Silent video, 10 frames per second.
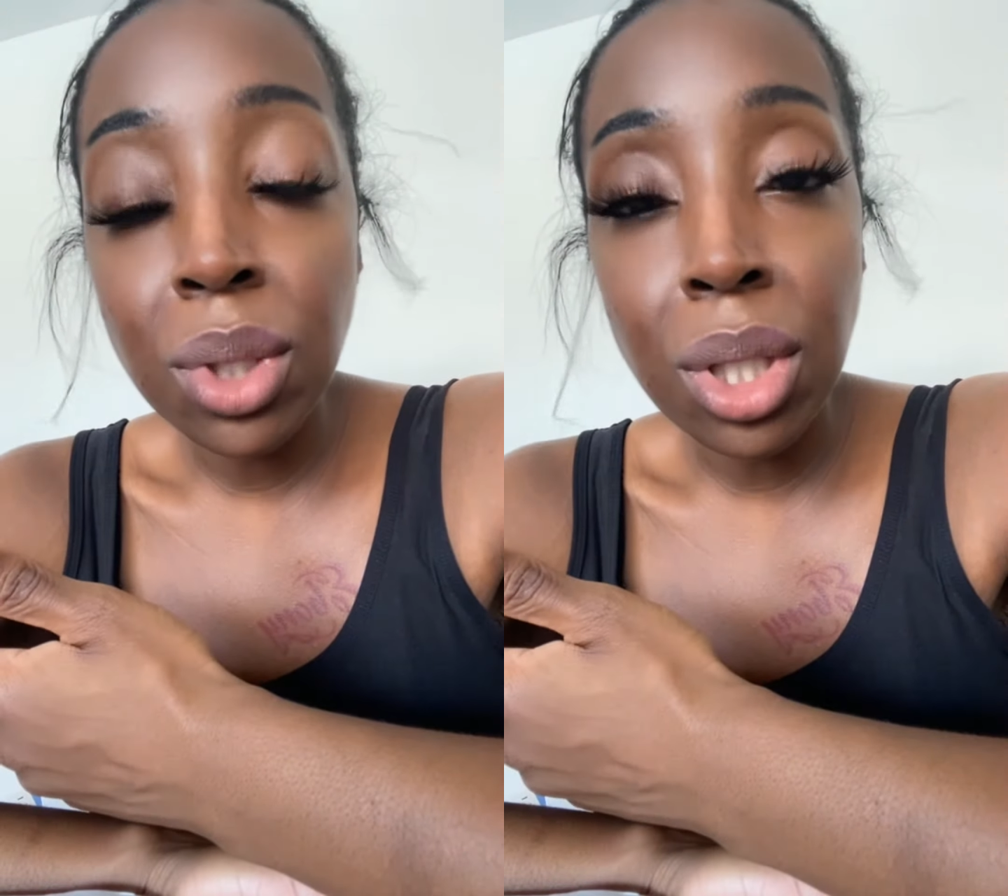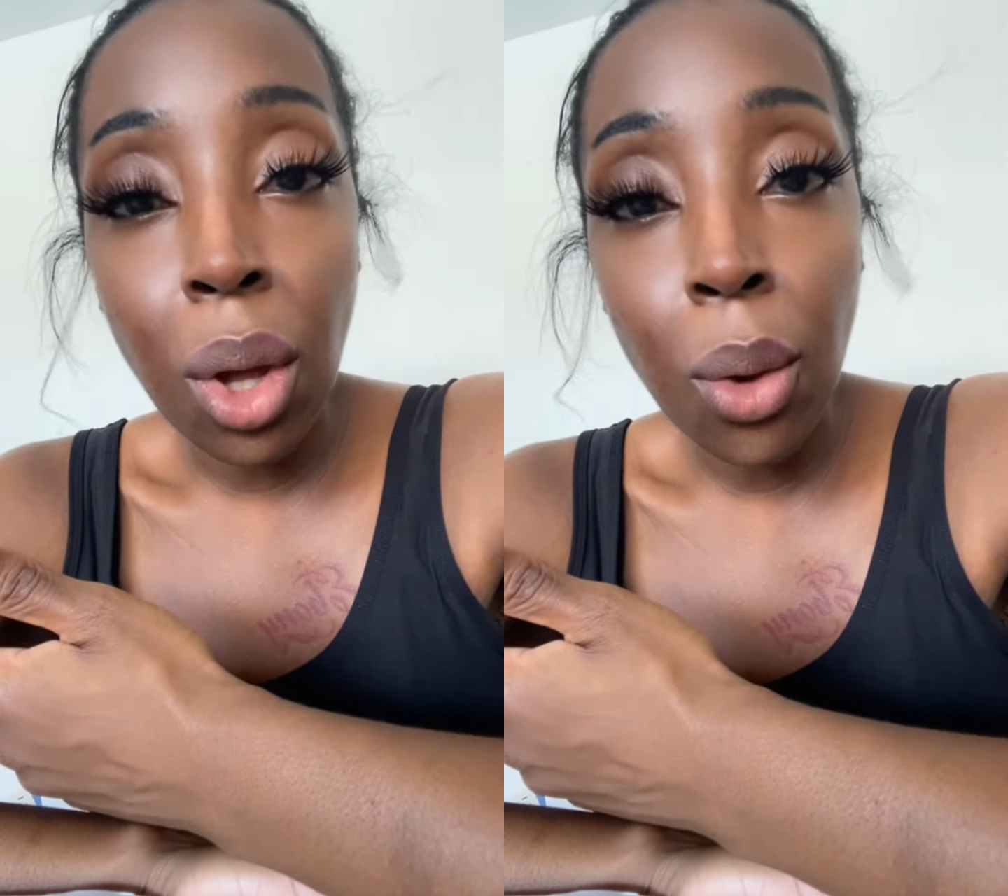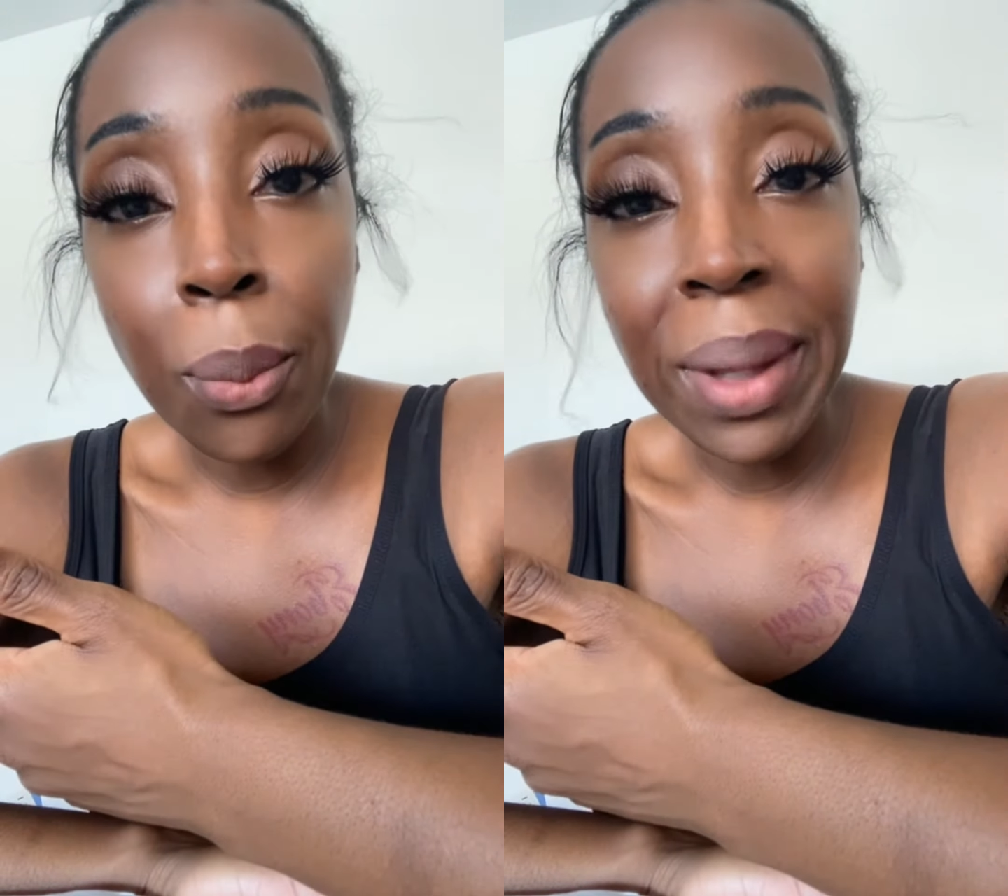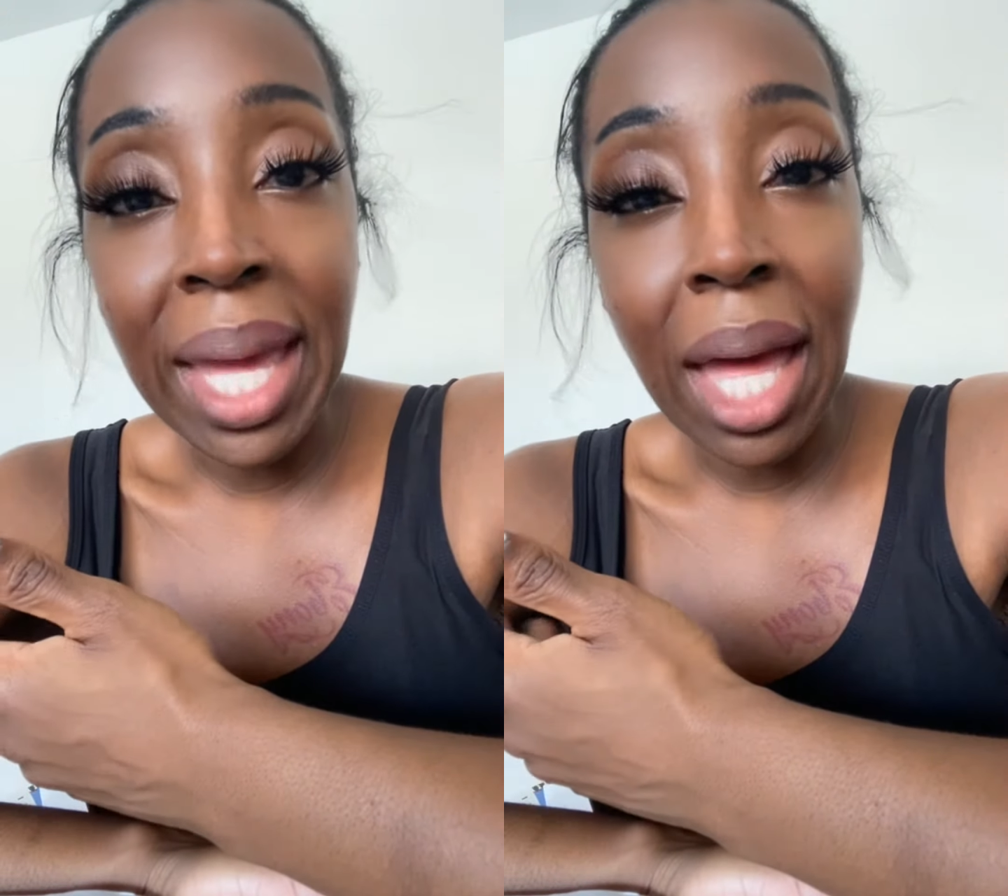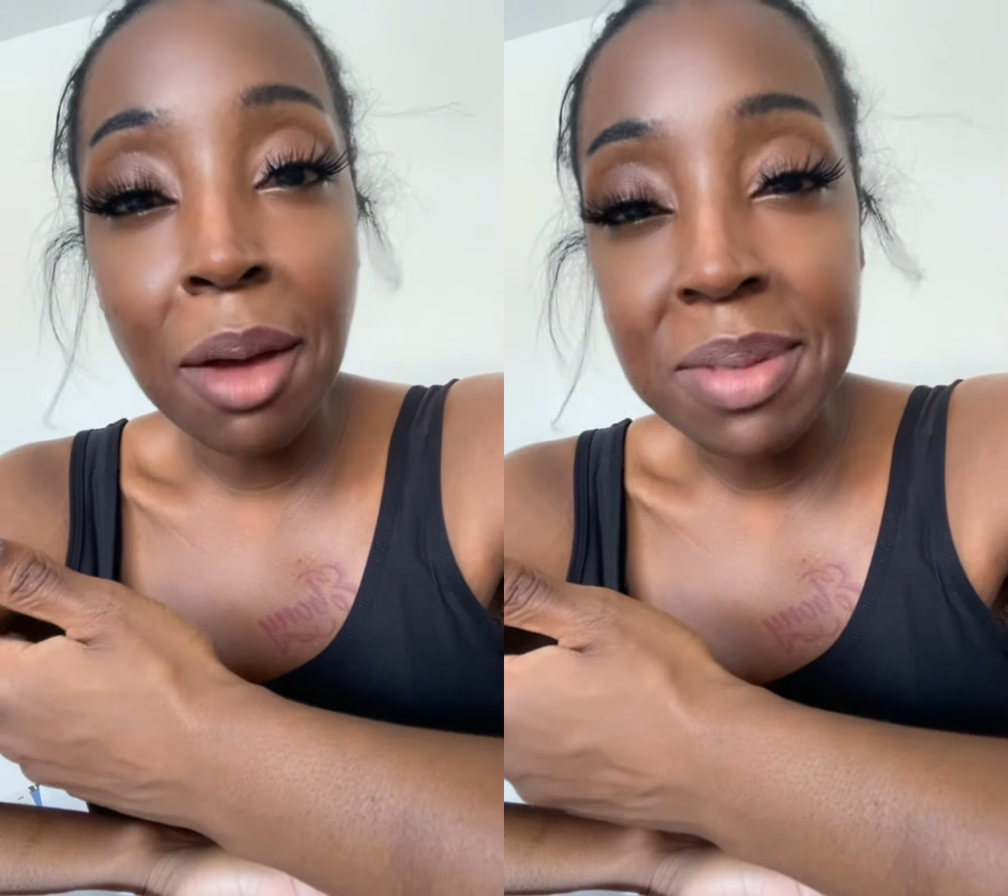you know,
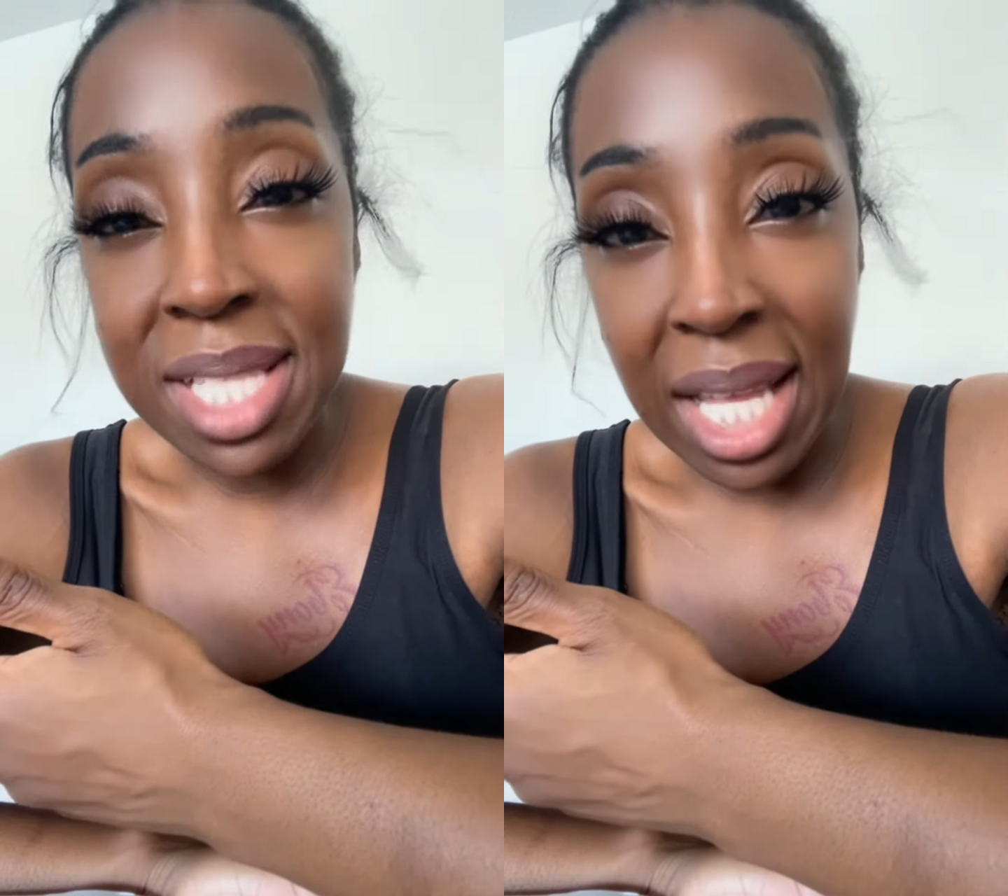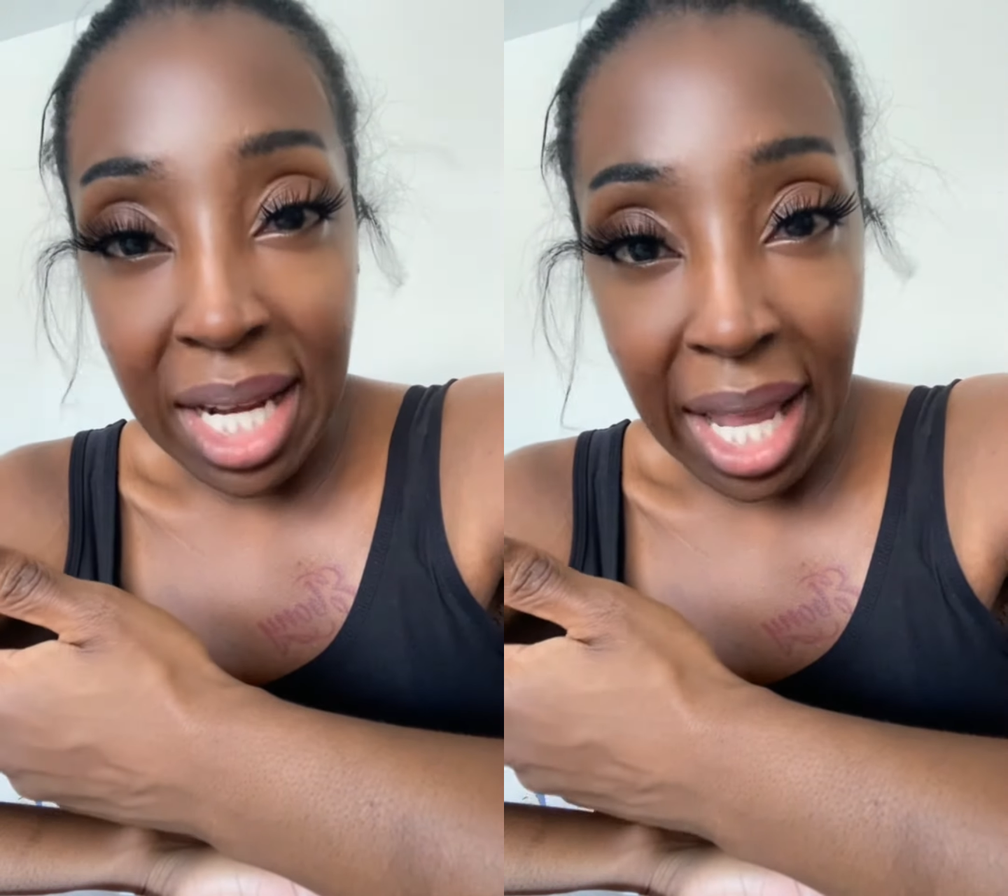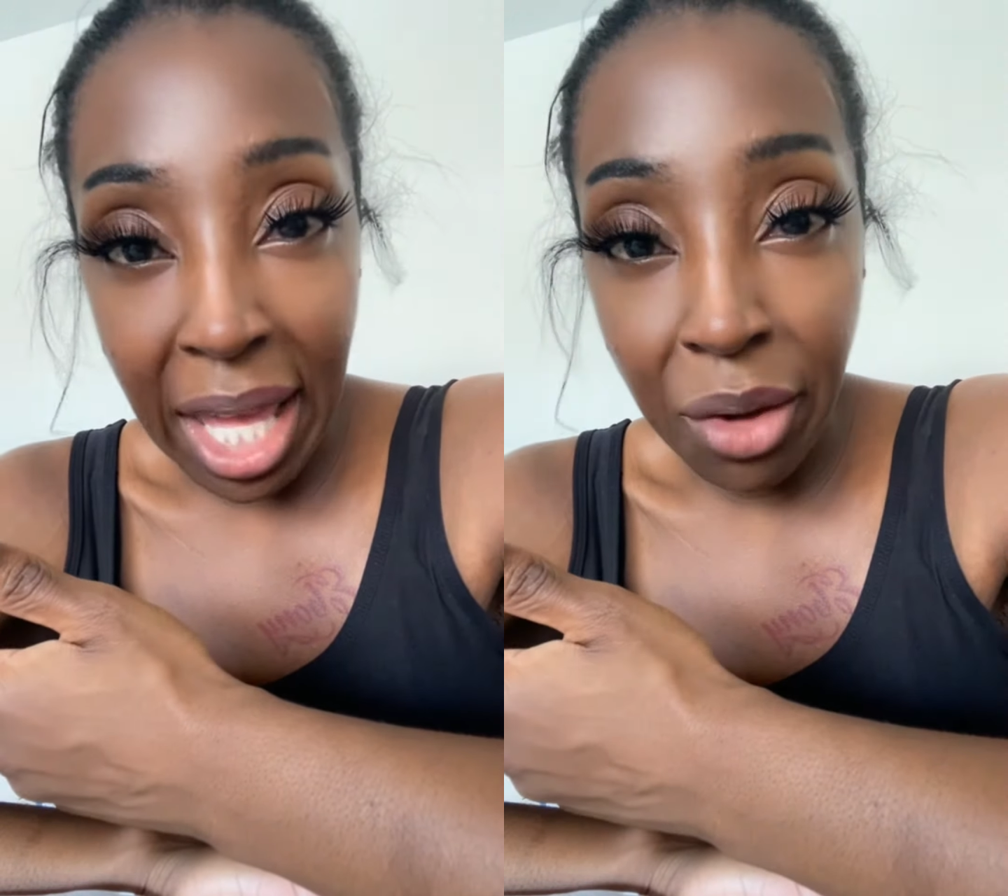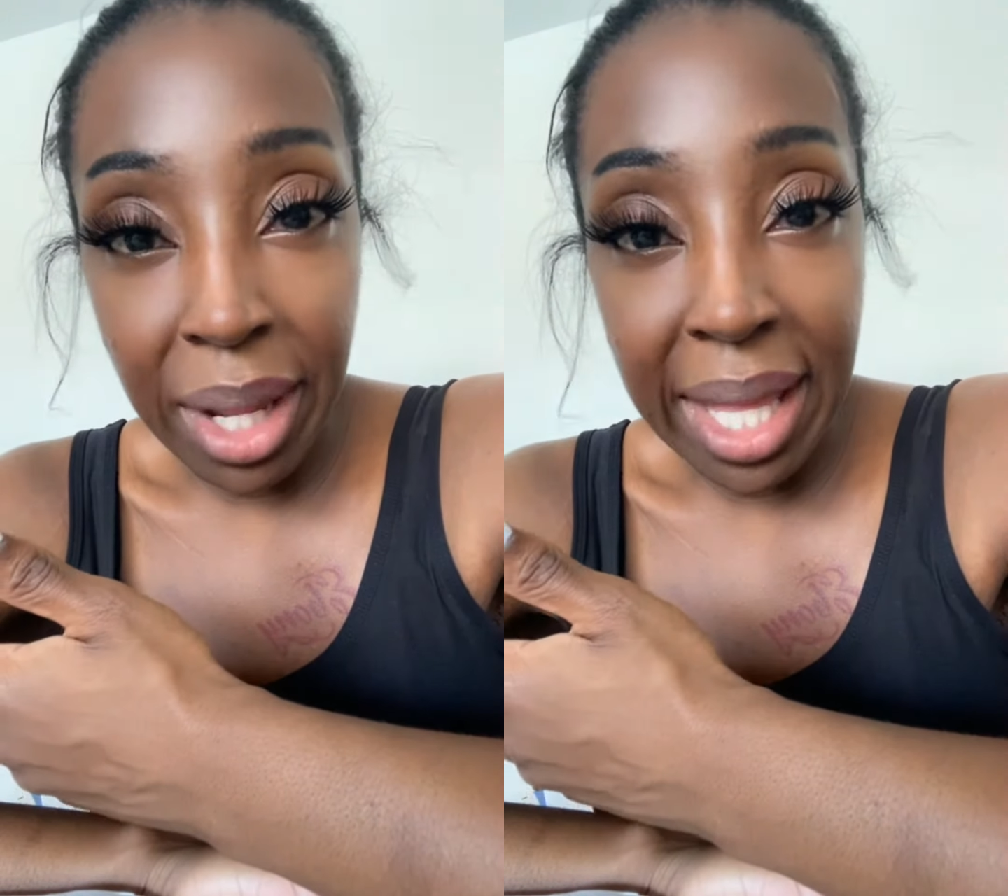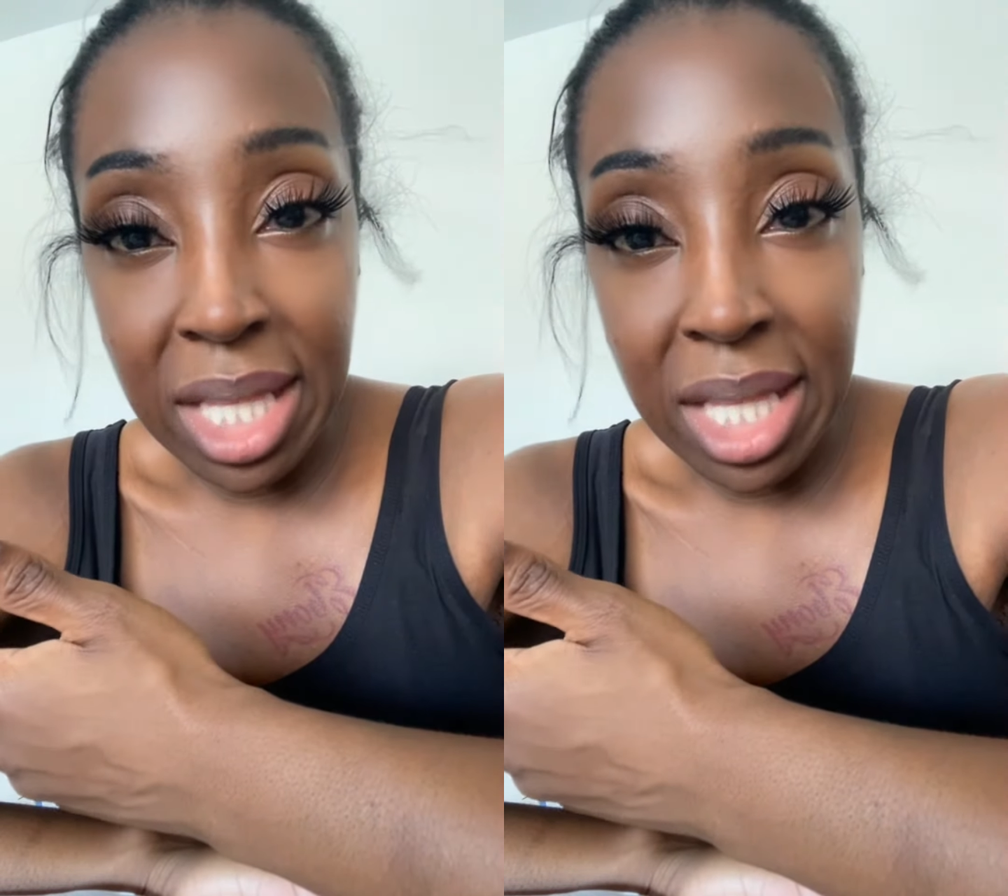be upset and angry